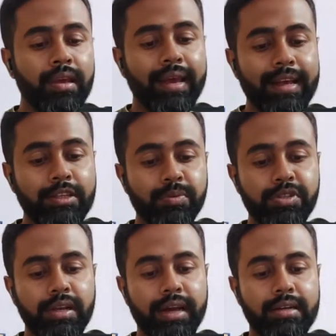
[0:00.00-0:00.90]

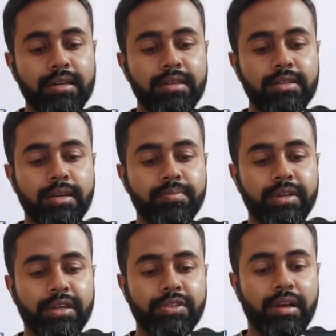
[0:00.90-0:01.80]
especially at
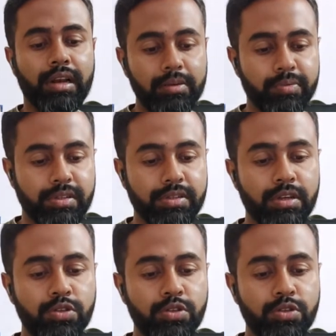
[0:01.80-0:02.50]
subnational levels.